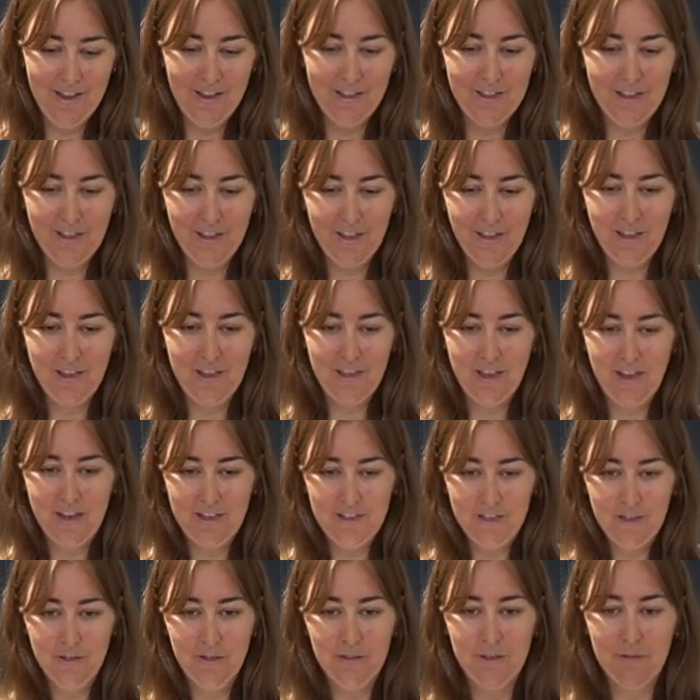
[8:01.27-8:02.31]
The other thing I
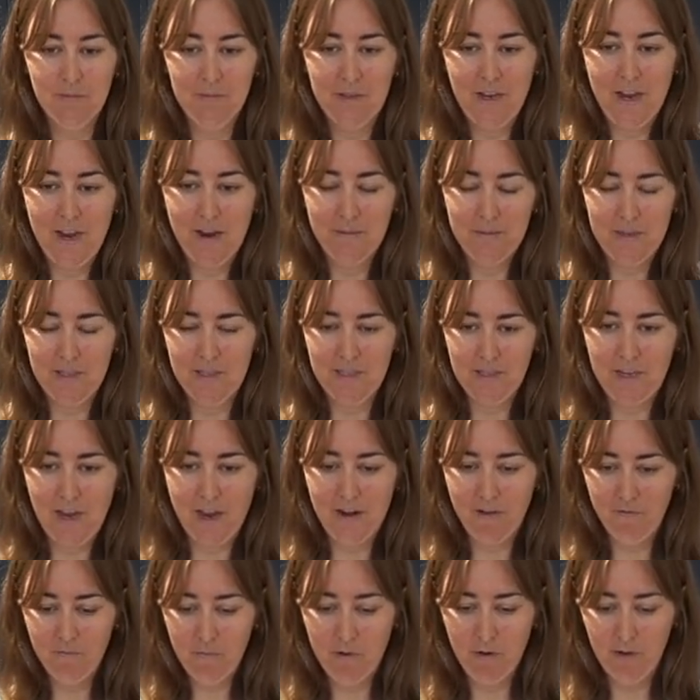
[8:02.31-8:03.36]
do sometimes is to kind
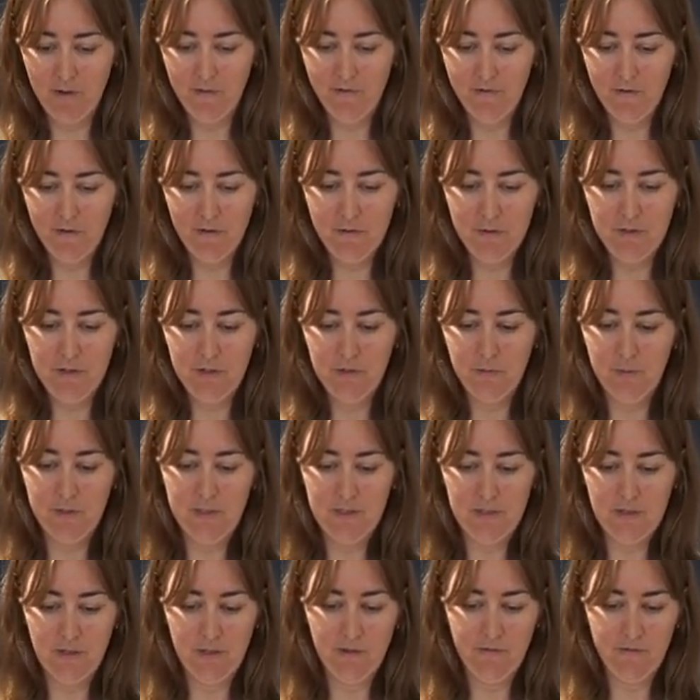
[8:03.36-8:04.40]
of pull it forward,
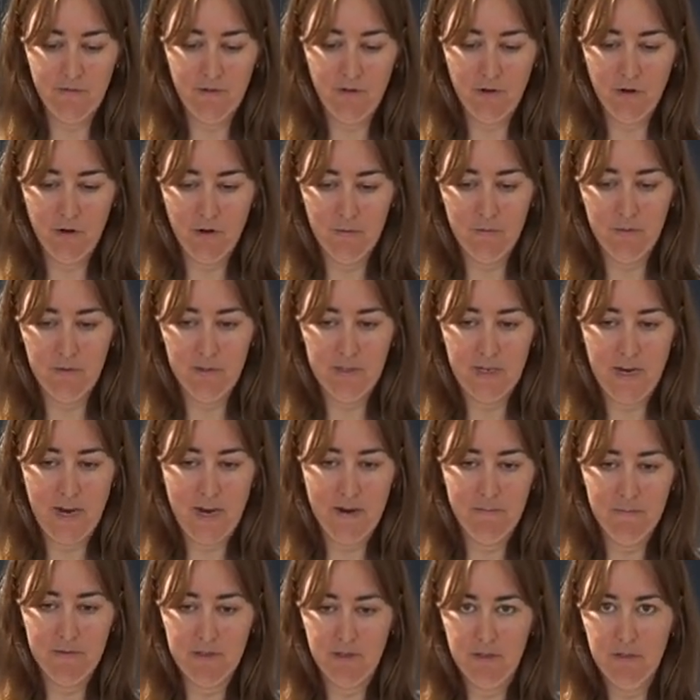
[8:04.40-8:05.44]
twist at the front a couple of
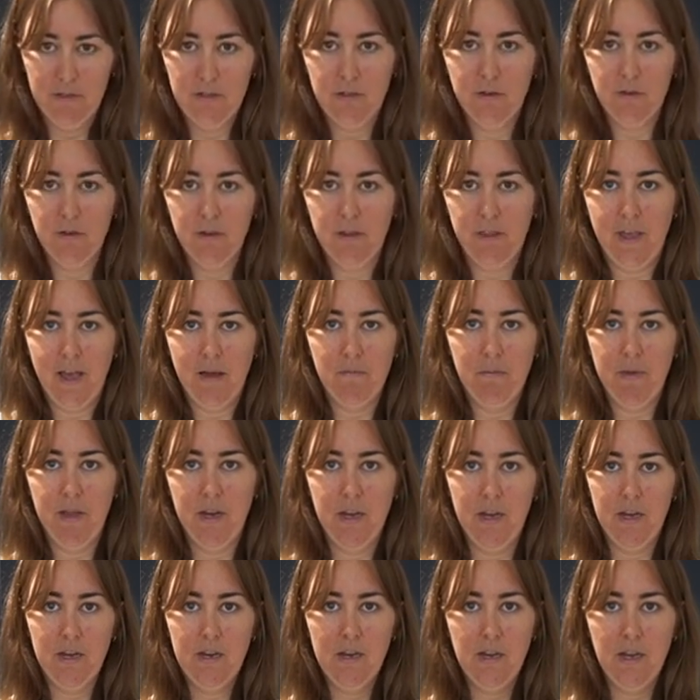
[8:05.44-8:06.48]
times and tuck that bit
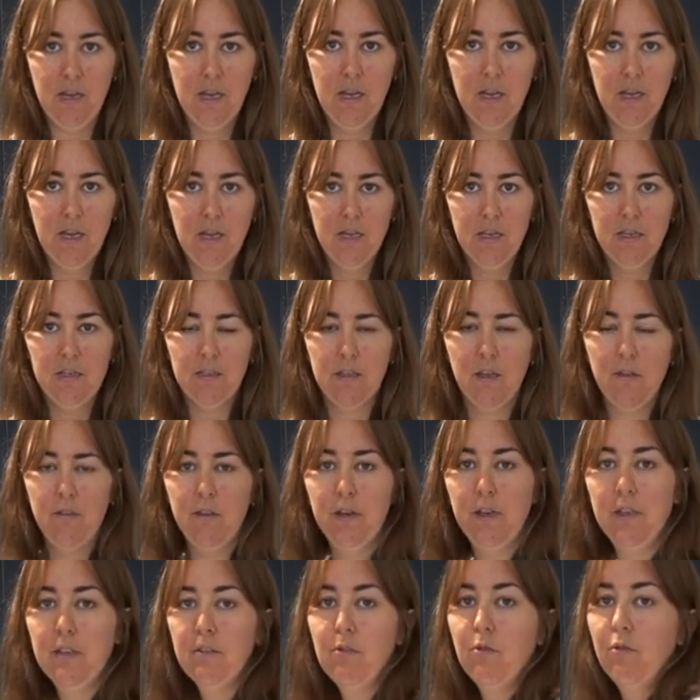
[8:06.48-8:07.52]
in so that
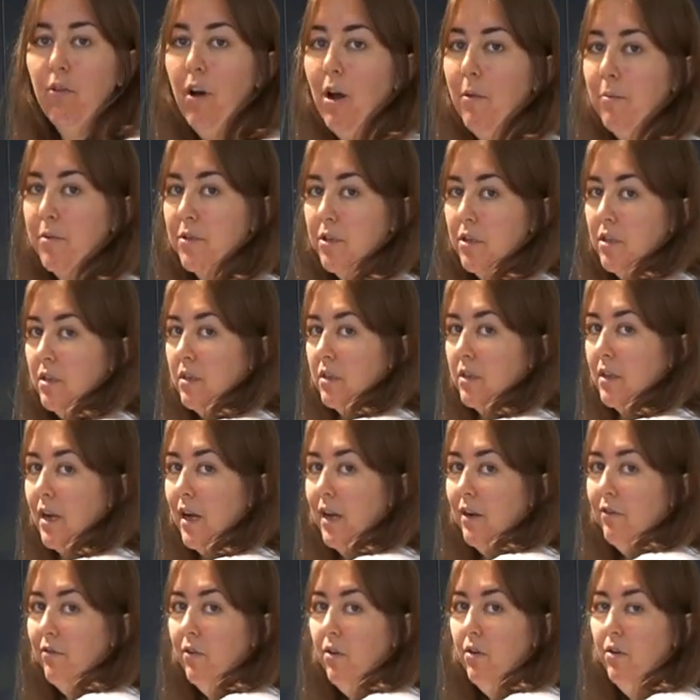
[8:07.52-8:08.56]
it's cropped
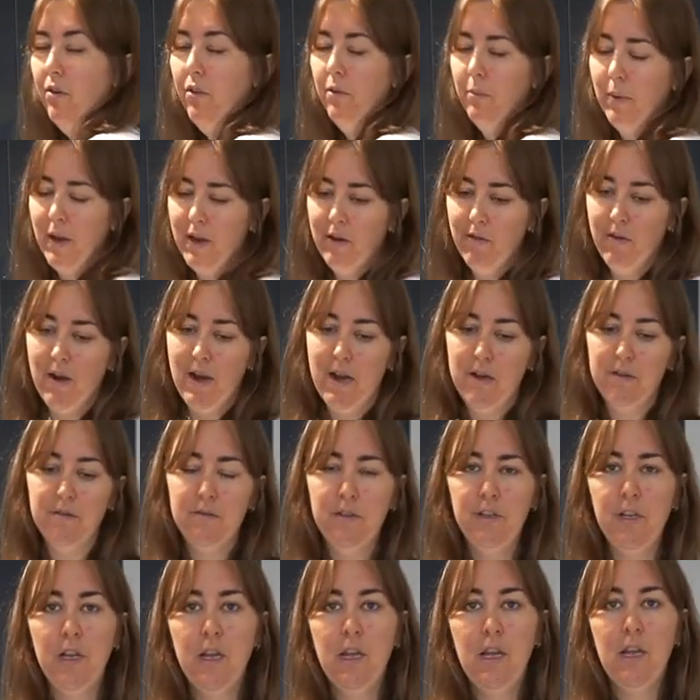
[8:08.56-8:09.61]
kind of all the way
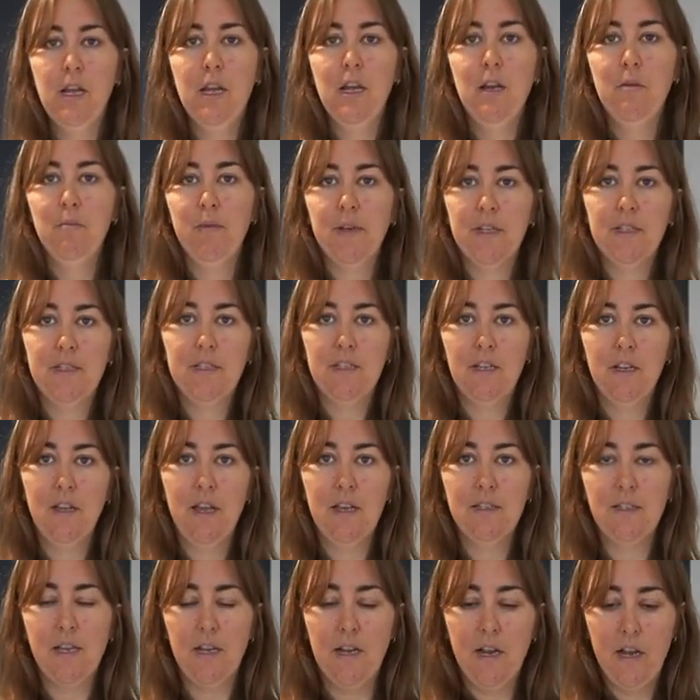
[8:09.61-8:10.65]
around, but it still
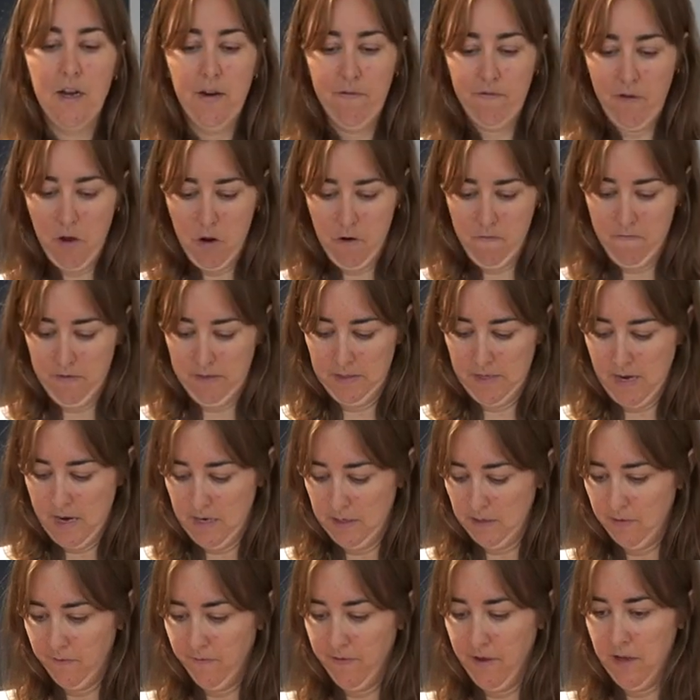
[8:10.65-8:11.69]
has that kind of
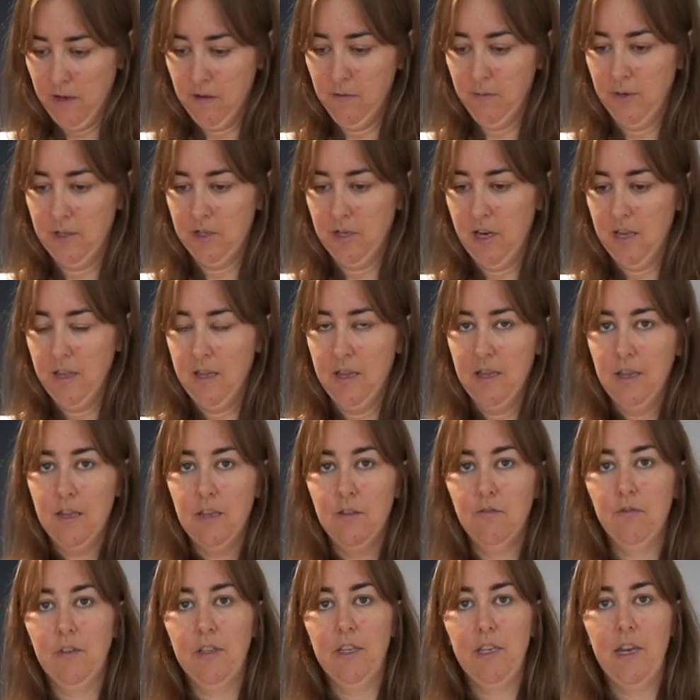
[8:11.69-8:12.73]
oversized feel, which I think
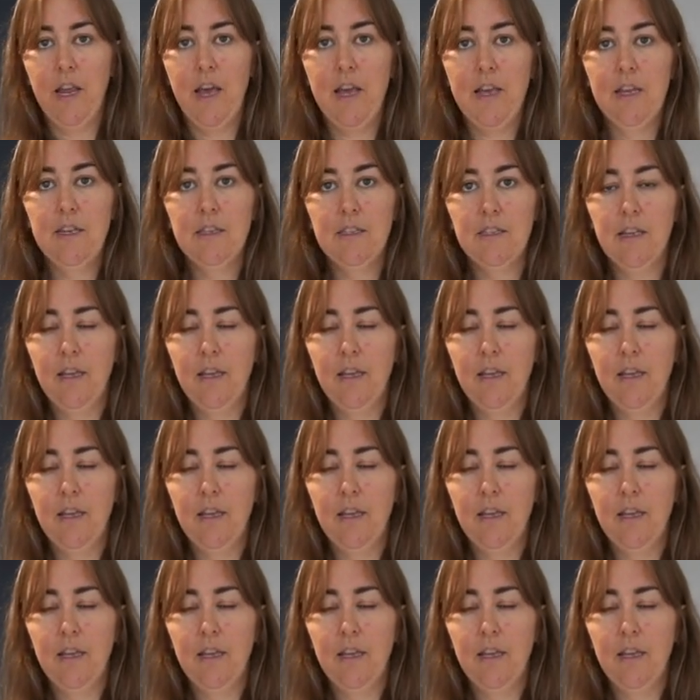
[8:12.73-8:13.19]
is really nice.